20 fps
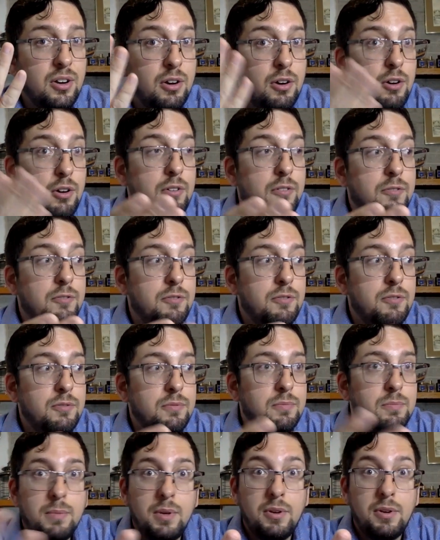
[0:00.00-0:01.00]
of
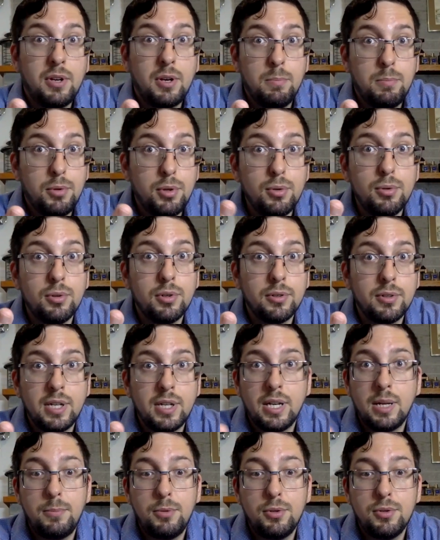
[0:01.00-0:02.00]
my computer
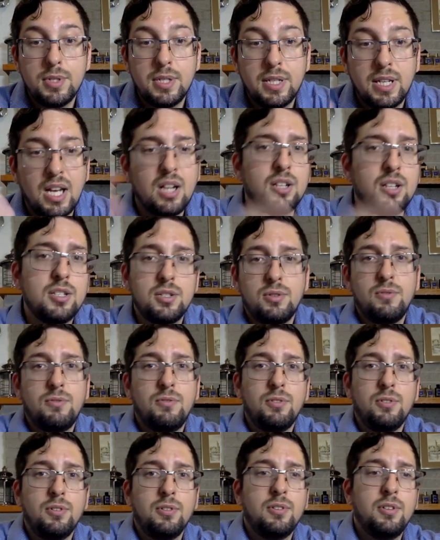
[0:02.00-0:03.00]
that I'm using. Also
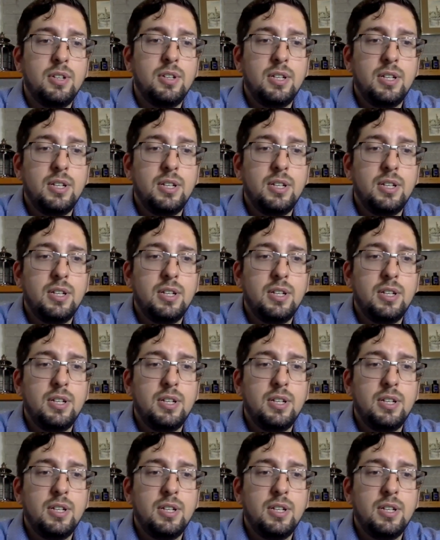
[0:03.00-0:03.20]
for